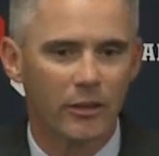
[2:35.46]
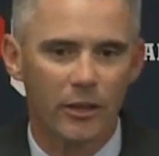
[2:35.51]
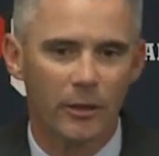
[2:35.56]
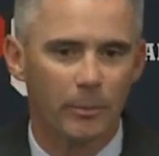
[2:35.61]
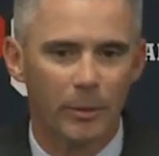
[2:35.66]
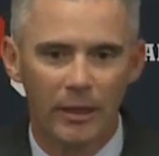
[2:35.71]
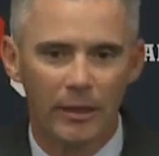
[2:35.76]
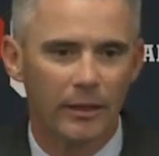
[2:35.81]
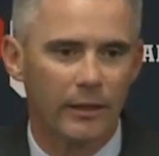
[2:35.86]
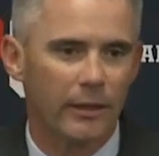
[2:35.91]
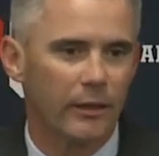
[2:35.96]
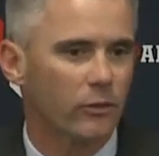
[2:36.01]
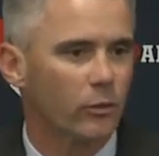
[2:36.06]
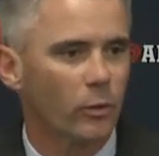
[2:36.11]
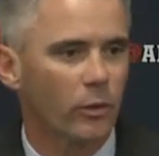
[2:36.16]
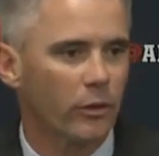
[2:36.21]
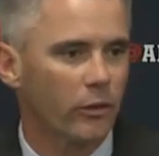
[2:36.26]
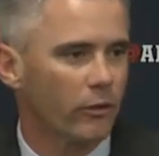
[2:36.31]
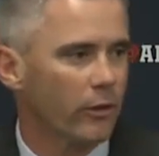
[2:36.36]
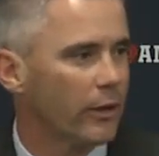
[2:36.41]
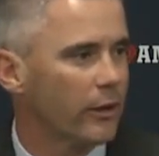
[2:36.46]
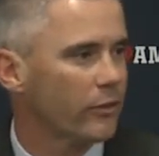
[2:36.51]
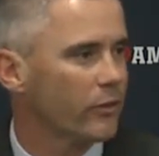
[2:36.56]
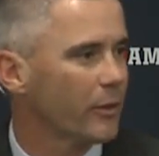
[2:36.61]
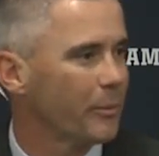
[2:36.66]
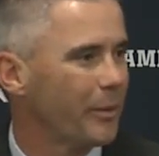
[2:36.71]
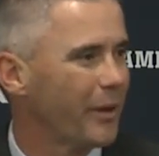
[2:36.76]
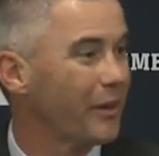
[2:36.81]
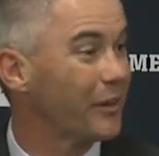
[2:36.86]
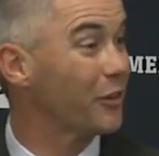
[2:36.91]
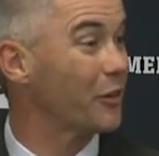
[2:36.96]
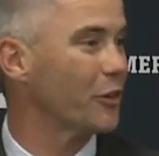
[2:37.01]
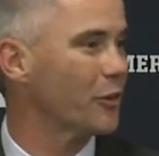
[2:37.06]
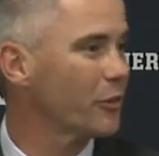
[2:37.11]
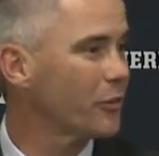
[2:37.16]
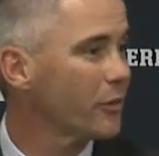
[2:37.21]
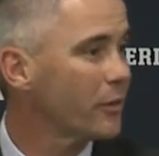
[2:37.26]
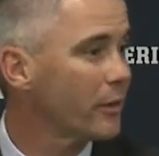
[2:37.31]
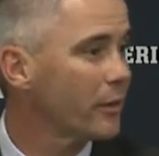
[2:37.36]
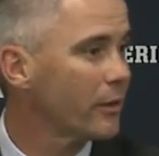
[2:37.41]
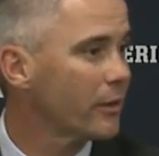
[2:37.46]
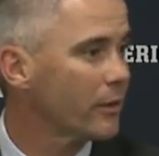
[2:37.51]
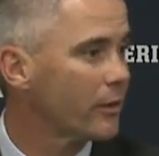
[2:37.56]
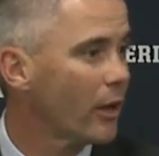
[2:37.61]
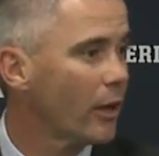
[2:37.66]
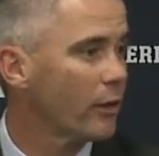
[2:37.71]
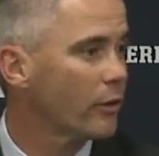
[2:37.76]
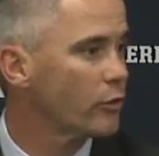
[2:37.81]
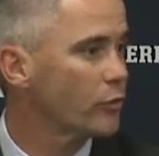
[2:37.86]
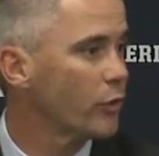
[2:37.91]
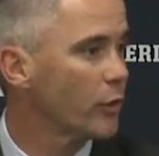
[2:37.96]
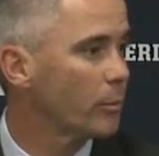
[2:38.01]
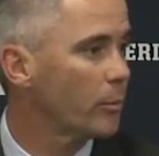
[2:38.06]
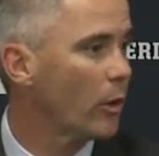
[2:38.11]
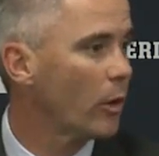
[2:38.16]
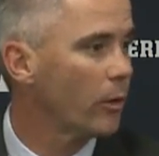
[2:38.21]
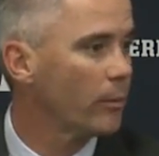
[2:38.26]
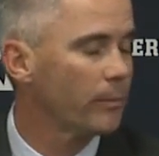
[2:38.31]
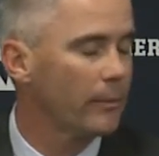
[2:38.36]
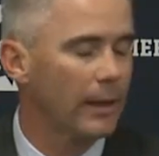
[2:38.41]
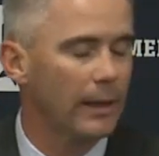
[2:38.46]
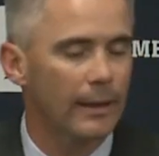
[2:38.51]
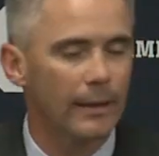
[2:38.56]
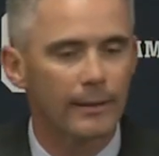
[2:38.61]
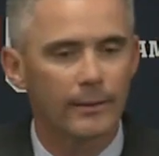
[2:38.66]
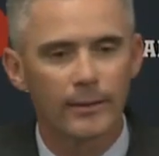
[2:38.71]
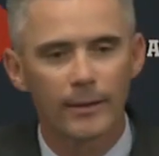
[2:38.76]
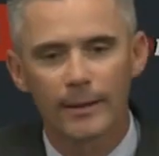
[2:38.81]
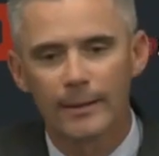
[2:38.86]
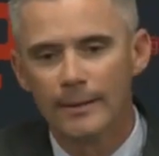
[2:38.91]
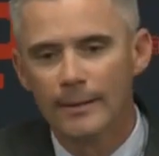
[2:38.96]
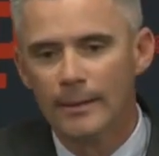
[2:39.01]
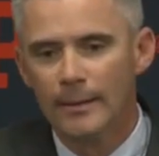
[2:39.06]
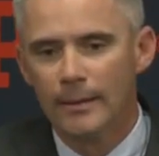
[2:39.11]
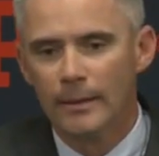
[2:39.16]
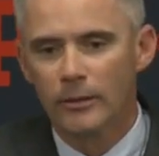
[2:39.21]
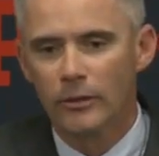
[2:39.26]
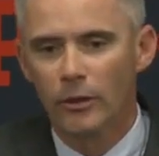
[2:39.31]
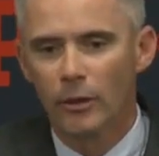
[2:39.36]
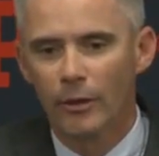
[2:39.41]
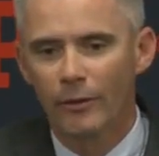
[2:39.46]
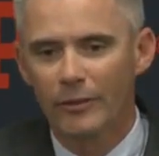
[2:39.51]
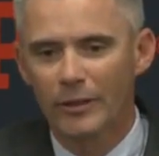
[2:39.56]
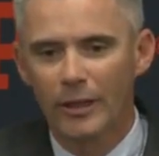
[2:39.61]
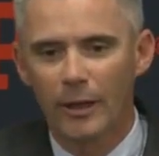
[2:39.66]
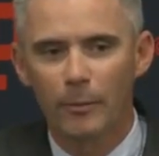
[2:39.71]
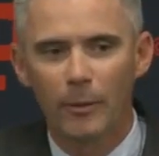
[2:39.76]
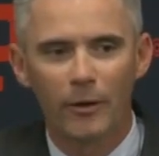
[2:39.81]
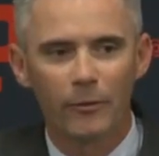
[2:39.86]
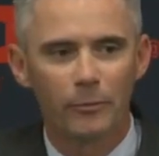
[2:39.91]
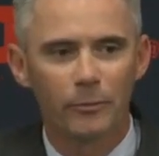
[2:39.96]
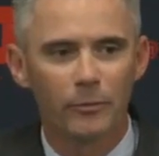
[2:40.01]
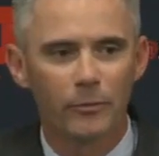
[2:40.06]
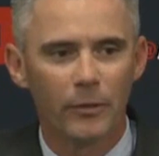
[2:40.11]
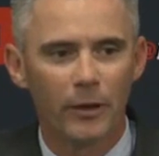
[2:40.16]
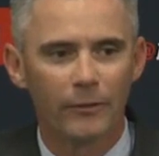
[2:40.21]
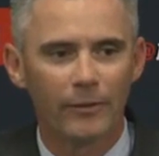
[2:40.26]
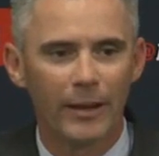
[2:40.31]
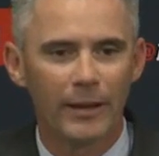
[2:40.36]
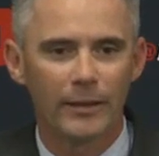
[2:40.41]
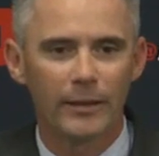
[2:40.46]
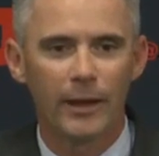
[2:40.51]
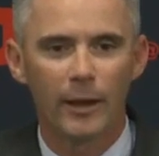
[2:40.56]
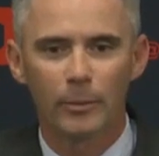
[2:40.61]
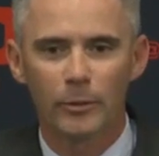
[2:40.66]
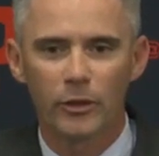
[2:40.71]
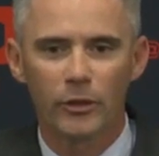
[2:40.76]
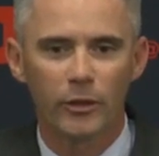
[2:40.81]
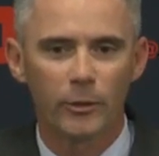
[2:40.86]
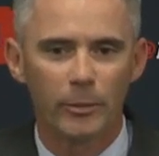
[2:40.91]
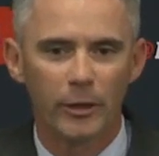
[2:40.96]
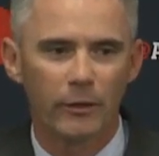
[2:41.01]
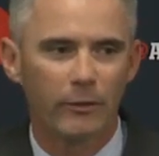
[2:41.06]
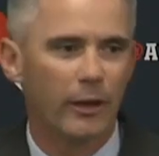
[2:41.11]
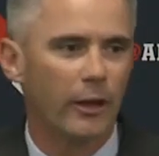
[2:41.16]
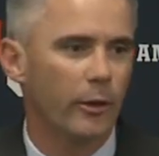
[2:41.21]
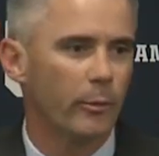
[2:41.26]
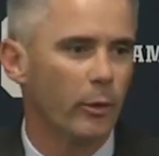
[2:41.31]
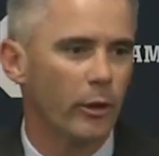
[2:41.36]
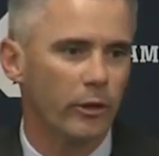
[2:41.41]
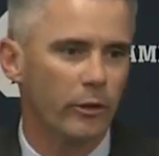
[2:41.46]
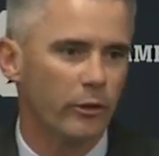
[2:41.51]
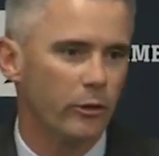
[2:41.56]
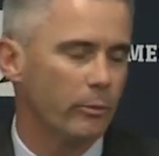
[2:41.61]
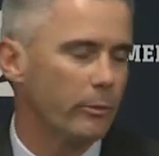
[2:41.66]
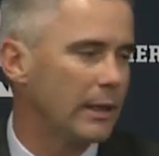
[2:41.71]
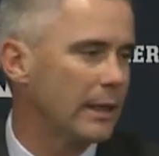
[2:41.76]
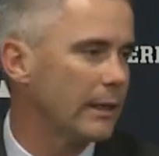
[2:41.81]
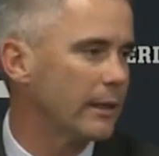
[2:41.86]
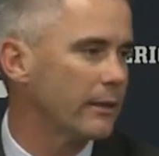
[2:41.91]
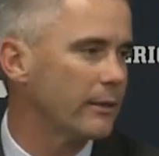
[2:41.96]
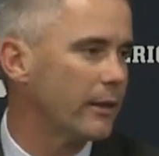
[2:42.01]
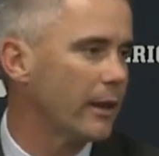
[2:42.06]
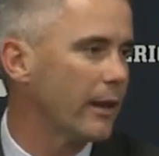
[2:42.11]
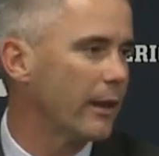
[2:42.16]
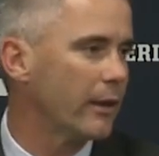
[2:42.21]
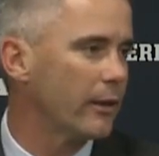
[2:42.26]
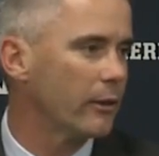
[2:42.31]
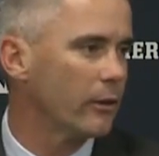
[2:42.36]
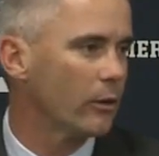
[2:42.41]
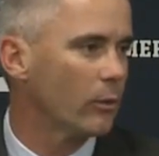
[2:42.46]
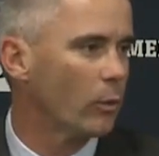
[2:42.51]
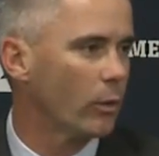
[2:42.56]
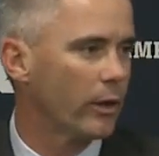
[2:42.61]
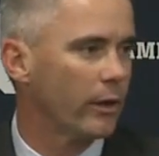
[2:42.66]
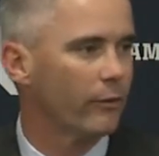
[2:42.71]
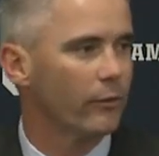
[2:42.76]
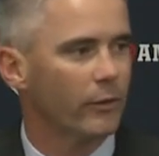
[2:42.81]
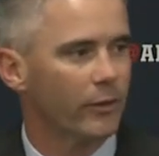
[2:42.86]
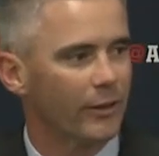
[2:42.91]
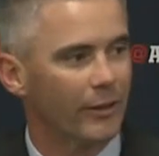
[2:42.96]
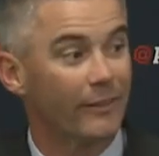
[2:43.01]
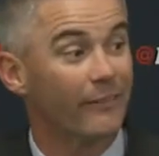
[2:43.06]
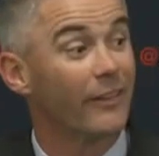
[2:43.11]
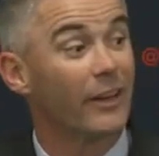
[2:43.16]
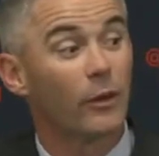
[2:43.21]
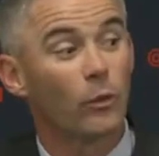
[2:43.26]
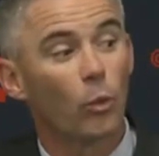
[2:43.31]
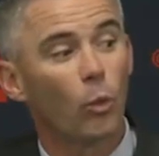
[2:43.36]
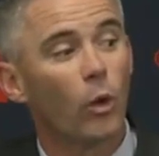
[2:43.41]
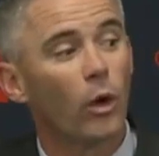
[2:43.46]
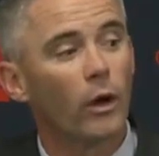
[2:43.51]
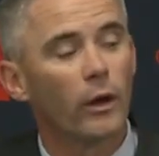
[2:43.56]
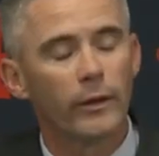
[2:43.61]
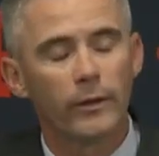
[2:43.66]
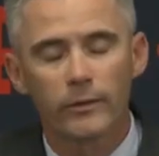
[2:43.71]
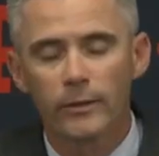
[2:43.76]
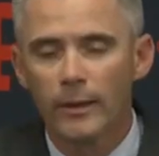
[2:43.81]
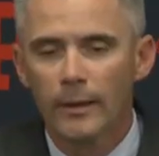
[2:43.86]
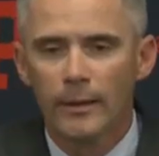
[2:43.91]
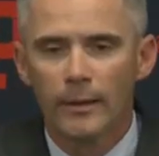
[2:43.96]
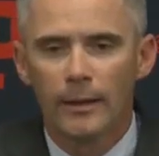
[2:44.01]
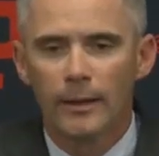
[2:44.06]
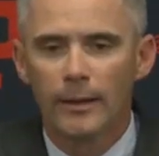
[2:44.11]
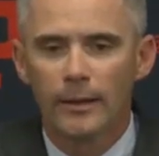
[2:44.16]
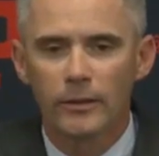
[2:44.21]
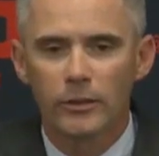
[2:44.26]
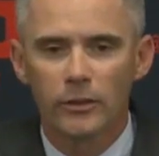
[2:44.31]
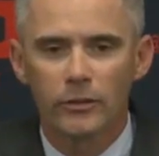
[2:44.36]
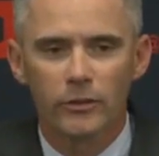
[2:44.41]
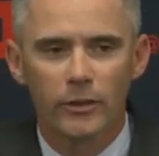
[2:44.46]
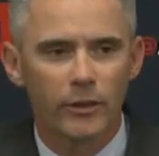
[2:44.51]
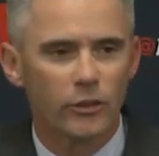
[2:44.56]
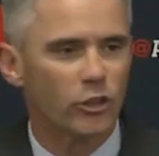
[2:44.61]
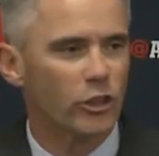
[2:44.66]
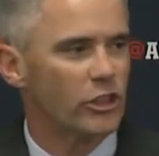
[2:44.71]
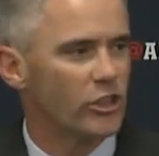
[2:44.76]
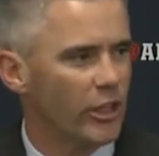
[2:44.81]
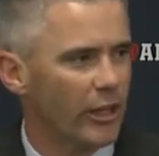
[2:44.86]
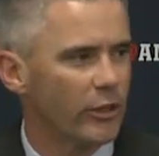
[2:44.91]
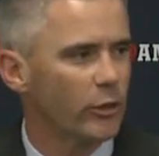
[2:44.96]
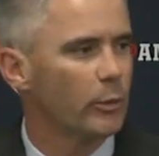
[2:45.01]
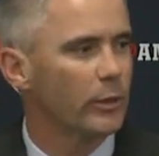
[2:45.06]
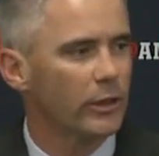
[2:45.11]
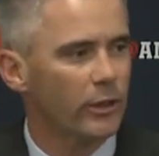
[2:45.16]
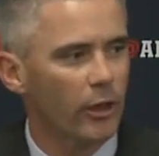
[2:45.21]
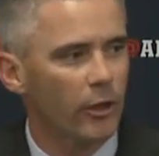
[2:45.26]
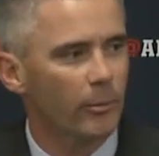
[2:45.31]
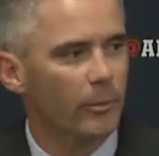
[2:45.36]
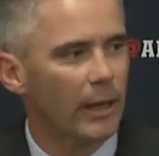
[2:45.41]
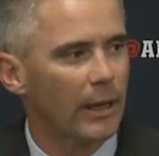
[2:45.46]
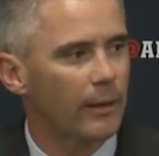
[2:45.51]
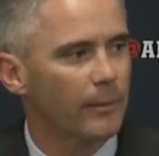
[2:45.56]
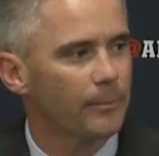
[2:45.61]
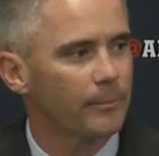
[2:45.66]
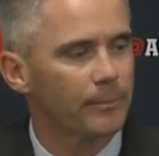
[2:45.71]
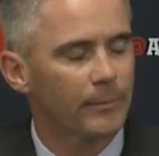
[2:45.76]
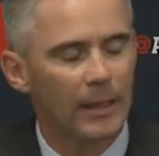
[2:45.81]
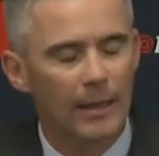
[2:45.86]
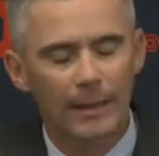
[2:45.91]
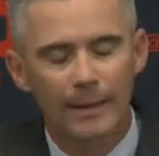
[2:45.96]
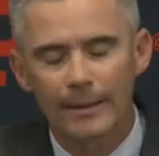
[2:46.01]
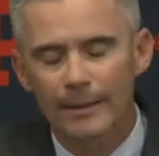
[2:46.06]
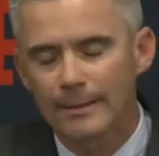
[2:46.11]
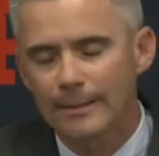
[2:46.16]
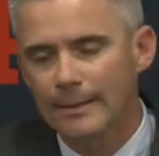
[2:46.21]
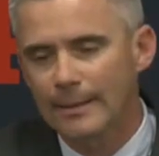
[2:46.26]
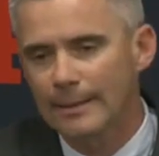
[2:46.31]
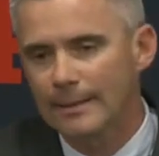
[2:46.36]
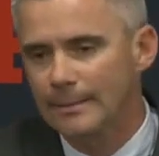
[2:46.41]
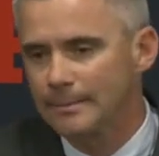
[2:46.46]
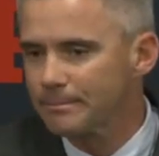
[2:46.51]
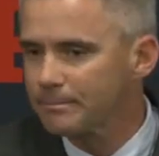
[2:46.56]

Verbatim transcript: to compete against one of the greatest competitors in college football. And uh, you know, every time I've I've had the opportunity to be around him, whether it's media day or whatever the event was, uh, just such a genuine young man, and